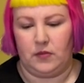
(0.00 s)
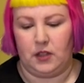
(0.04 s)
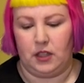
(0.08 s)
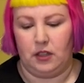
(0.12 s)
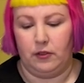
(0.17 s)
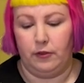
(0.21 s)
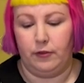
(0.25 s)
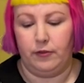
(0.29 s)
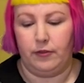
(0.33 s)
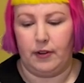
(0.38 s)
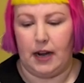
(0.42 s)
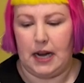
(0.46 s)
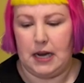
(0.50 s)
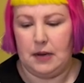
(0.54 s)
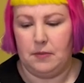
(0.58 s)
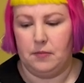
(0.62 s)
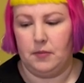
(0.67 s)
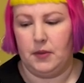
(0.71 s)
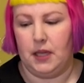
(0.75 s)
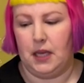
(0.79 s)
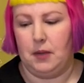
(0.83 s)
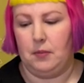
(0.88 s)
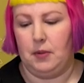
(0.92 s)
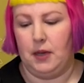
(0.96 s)

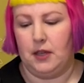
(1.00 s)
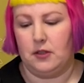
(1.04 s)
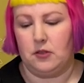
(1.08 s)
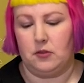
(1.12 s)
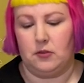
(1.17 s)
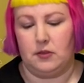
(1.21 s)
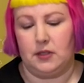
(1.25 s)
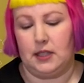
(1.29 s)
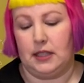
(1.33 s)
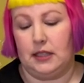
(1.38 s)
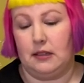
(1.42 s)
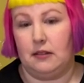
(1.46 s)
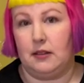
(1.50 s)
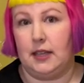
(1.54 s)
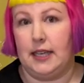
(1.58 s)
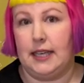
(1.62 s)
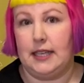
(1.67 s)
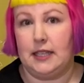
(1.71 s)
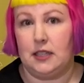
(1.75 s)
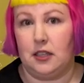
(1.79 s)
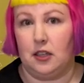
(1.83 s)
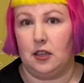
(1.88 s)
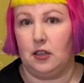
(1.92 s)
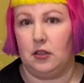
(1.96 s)
frame their puzzles, like,
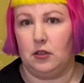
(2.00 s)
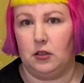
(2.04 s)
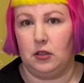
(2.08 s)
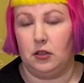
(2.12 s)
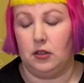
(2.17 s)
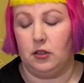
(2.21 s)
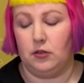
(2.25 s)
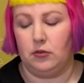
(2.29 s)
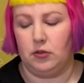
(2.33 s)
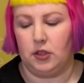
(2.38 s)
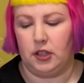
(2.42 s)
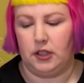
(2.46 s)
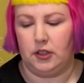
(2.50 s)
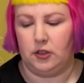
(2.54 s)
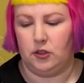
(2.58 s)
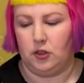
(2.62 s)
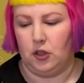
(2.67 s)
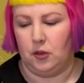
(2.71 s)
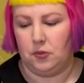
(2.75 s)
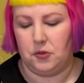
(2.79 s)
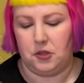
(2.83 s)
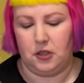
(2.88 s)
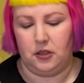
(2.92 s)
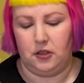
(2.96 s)
these are a really good
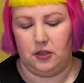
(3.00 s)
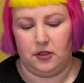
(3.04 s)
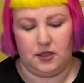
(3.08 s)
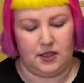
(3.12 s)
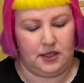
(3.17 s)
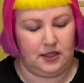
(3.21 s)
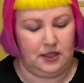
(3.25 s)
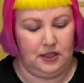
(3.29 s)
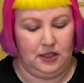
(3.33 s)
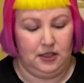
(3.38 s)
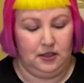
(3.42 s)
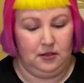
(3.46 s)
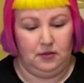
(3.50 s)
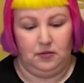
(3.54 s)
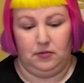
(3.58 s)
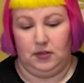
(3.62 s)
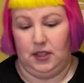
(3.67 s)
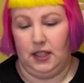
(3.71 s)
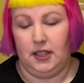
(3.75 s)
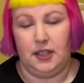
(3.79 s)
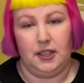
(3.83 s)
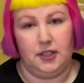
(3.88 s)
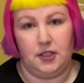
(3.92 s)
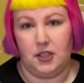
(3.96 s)
option, because
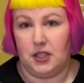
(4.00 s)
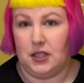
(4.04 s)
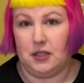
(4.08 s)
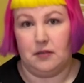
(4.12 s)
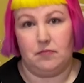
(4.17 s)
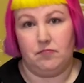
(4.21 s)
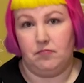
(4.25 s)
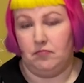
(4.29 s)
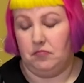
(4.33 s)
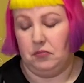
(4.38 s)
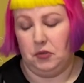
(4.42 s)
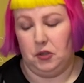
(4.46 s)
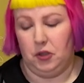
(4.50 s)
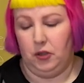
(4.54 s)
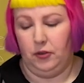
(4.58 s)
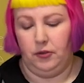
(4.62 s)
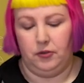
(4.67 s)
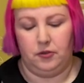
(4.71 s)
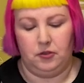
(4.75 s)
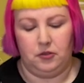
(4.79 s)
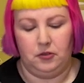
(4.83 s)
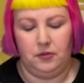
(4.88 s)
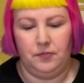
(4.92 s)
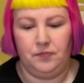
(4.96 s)
yeah, they're just
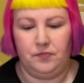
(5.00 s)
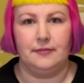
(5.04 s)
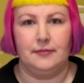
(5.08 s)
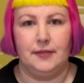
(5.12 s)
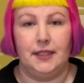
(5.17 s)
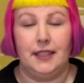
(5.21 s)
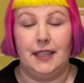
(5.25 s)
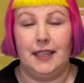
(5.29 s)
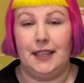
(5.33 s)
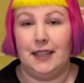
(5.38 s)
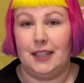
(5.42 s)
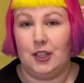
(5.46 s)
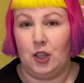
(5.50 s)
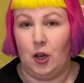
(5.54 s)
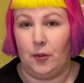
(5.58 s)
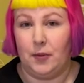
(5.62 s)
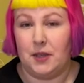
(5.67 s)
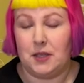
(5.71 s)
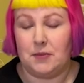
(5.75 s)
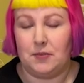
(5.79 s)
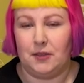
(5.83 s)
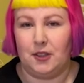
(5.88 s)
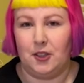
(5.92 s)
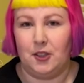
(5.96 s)
beautiful. In the
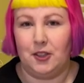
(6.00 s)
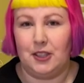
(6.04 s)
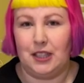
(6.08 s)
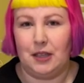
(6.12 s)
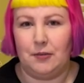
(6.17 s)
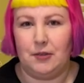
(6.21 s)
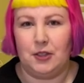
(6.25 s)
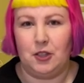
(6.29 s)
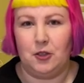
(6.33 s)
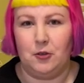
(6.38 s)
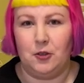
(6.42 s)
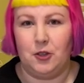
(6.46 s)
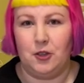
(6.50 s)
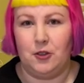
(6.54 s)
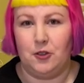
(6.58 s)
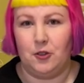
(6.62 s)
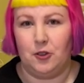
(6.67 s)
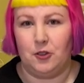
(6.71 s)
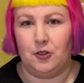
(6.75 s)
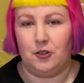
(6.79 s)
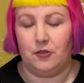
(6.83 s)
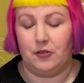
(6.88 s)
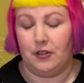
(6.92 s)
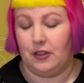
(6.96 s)
comments below, let me know what you
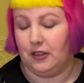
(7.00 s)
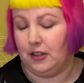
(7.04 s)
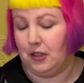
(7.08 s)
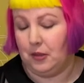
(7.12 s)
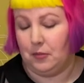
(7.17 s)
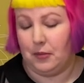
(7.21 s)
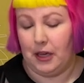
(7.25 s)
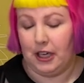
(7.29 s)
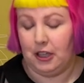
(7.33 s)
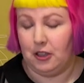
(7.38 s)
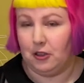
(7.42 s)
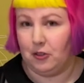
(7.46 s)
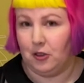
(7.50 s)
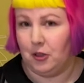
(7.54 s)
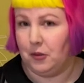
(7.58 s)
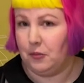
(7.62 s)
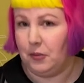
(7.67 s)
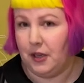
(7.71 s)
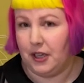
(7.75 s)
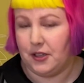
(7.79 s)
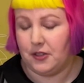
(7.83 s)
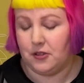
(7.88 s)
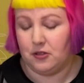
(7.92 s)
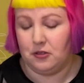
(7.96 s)
thought of Le Macaron
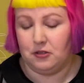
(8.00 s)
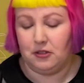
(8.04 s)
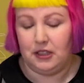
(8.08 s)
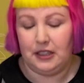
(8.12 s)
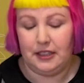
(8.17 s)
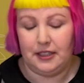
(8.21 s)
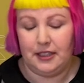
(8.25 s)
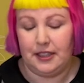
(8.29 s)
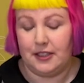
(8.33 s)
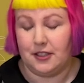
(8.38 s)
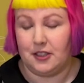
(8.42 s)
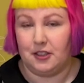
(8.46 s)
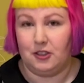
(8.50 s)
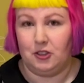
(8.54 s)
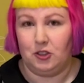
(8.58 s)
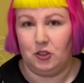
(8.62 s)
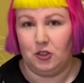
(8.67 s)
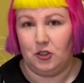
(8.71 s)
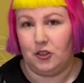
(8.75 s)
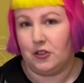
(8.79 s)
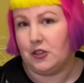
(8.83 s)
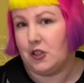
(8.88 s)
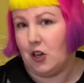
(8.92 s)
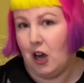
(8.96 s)
puzzle. Is it
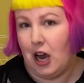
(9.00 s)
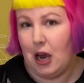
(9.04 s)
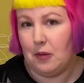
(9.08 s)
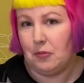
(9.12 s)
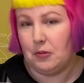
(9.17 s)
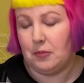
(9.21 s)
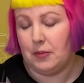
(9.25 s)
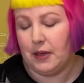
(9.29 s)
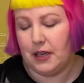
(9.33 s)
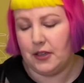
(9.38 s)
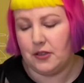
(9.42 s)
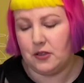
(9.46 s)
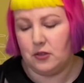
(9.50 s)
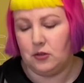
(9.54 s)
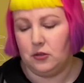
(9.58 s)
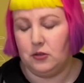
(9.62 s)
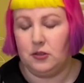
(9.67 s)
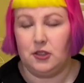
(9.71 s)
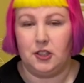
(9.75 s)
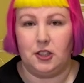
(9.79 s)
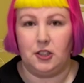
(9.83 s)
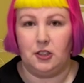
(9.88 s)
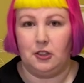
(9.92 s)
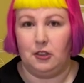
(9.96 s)
your type of puzzle?
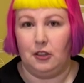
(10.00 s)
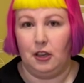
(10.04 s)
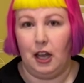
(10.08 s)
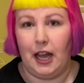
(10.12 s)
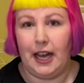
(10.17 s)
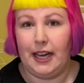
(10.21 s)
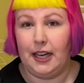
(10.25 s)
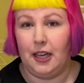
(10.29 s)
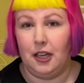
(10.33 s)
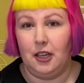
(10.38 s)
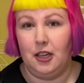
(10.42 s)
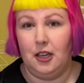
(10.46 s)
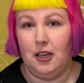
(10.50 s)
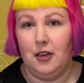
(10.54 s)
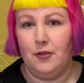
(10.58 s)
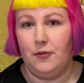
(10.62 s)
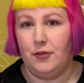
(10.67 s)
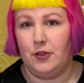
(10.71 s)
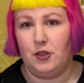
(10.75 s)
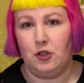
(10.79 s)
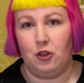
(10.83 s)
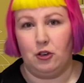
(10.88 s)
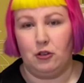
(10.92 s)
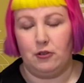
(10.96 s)
Do you like
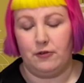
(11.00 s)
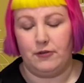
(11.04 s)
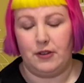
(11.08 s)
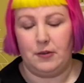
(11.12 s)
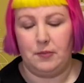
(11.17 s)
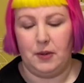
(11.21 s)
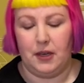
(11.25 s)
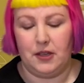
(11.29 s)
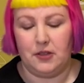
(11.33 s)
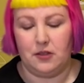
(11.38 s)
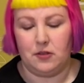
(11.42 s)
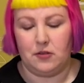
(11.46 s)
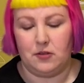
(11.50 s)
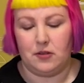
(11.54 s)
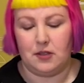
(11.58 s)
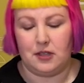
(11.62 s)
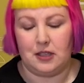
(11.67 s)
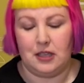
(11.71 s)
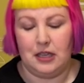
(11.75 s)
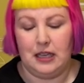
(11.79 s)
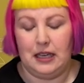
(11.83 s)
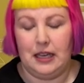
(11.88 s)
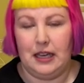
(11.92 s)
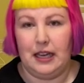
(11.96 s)
photography puzzles?
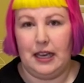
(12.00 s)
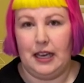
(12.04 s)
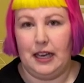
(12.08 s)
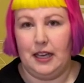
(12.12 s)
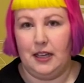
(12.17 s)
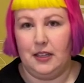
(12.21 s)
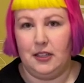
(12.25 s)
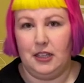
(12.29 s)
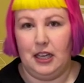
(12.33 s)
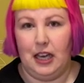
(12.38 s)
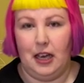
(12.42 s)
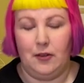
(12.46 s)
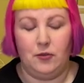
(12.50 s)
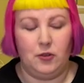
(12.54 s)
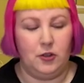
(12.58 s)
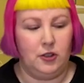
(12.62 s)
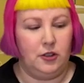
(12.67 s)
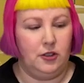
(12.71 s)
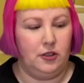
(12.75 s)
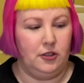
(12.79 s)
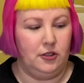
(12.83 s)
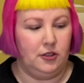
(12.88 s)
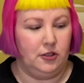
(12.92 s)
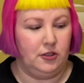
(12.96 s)
And have you,
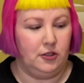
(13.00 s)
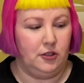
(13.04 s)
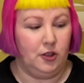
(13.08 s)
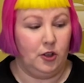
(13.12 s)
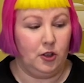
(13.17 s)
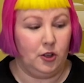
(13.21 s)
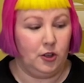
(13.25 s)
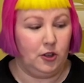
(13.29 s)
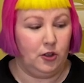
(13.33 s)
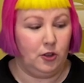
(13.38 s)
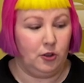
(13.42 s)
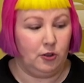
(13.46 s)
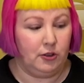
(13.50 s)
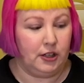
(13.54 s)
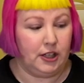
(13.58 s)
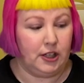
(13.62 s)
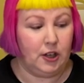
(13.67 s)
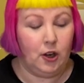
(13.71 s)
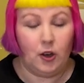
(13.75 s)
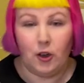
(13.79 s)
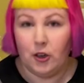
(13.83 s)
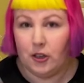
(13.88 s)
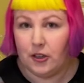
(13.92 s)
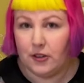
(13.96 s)
you know, already
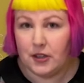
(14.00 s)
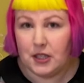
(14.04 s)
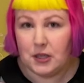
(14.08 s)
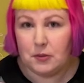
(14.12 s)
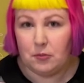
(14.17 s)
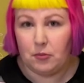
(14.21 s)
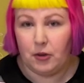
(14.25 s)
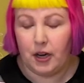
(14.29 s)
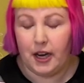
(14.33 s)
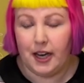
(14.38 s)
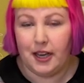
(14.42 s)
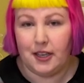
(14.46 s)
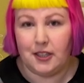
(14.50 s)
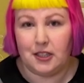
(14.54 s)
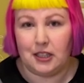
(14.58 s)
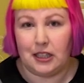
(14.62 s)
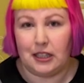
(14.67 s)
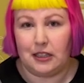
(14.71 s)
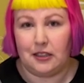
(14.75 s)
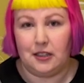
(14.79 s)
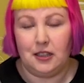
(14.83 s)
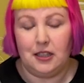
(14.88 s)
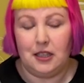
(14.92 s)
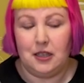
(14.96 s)
heard of this brand,
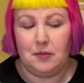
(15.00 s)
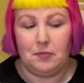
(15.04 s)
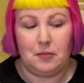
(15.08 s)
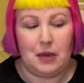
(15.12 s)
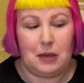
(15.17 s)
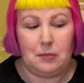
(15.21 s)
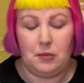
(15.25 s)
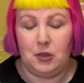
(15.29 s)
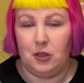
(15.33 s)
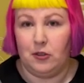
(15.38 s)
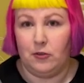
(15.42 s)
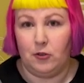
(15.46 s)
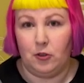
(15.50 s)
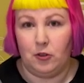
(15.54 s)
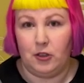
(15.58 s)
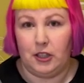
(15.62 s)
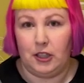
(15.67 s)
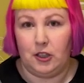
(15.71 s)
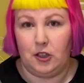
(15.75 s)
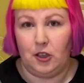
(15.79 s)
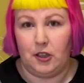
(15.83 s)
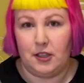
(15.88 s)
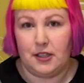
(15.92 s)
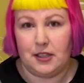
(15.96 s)
and maybe you've already
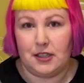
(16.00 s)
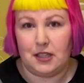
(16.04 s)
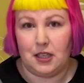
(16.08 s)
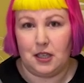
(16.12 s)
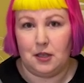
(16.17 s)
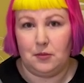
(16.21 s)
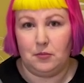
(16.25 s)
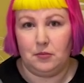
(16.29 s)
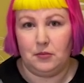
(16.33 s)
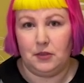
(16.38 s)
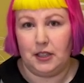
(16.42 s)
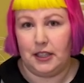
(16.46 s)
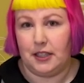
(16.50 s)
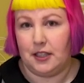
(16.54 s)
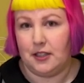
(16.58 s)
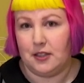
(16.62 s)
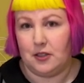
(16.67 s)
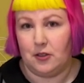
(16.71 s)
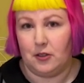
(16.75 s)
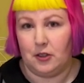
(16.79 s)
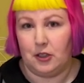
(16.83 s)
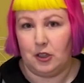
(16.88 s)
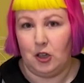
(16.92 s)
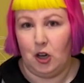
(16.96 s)
got some? Let us
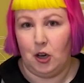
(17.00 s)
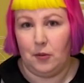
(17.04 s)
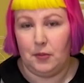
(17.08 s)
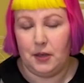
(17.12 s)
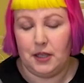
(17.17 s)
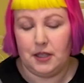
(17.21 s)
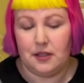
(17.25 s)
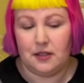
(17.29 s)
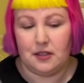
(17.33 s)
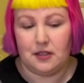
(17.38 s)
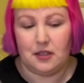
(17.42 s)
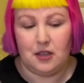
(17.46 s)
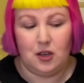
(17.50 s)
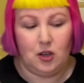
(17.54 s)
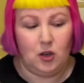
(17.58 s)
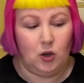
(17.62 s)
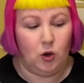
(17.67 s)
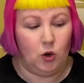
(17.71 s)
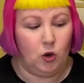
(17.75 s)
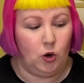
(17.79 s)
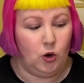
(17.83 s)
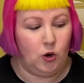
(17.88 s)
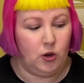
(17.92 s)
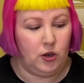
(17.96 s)
know in the comments.
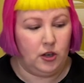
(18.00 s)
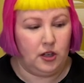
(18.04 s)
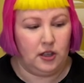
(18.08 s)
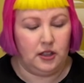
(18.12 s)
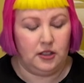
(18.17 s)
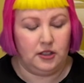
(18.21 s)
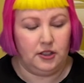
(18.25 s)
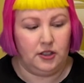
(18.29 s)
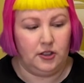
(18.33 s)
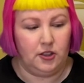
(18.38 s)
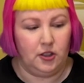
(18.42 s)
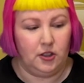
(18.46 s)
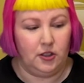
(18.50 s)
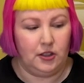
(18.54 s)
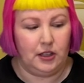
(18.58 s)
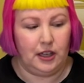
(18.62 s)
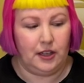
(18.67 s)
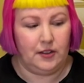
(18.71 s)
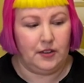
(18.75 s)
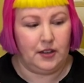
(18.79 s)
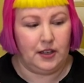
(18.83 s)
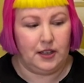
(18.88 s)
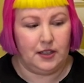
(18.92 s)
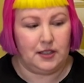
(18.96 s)
Or, you know, are
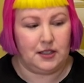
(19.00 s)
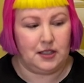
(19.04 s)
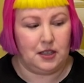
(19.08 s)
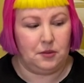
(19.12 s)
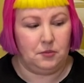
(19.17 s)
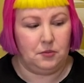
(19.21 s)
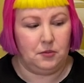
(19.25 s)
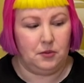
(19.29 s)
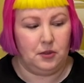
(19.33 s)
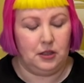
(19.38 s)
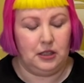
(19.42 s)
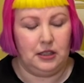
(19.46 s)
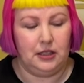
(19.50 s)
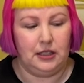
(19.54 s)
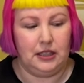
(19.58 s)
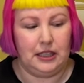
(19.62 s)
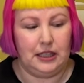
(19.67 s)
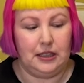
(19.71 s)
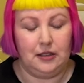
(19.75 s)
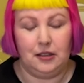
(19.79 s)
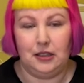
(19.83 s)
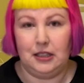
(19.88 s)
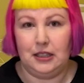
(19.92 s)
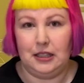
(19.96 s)
there some
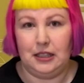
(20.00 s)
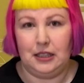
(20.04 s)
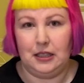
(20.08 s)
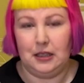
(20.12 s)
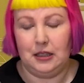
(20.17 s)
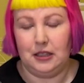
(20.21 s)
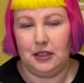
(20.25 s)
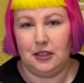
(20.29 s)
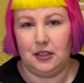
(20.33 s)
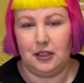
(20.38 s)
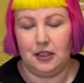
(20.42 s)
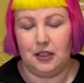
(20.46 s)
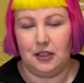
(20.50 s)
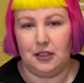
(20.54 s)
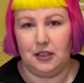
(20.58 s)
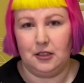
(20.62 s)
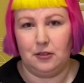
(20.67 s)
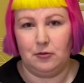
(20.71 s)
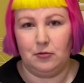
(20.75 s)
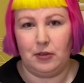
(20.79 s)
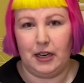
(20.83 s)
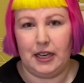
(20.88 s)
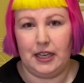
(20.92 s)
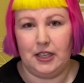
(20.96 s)
in the
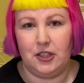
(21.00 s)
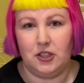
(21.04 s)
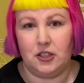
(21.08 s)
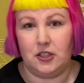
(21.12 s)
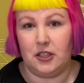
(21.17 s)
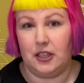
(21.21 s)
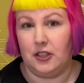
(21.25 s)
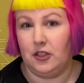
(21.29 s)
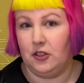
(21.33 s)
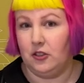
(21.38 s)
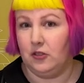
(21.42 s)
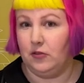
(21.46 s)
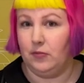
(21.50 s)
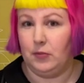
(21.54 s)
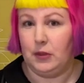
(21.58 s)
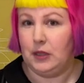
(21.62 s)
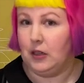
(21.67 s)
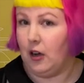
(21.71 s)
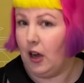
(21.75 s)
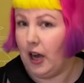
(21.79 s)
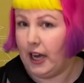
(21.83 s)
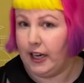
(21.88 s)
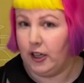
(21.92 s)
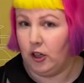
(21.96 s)
range that you've been
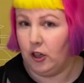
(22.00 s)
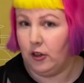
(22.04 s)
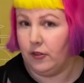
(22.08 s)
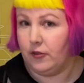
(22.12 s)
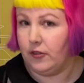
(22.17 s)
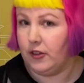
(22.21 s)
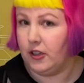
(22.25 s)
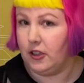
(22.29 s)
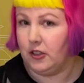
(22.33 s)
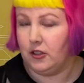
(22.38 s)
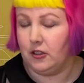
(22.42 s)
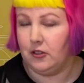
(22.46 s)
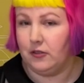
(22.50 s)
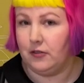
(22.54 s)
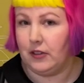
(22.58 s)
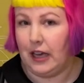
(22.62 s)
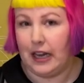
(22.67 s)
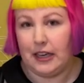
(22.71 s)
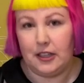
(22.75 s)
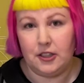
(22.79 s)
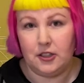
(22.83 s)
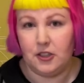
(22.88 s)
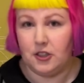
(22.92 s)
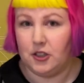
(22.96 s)
eyeing off that you've
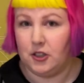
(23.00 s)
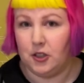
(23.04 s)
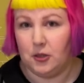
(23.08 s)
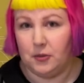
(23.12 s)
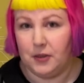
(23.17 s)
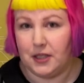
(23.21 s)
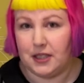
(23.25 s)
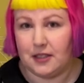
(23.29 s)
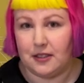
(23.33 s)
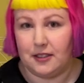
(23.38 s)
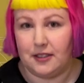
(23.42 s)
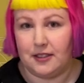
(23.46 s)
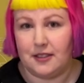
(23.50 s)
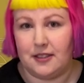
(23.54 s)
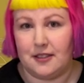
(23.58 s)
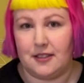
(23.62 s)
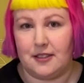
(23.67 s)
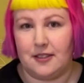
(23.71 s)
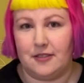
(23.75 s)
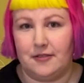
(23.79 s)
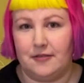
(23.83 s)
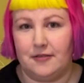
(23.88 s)
added to your wish list?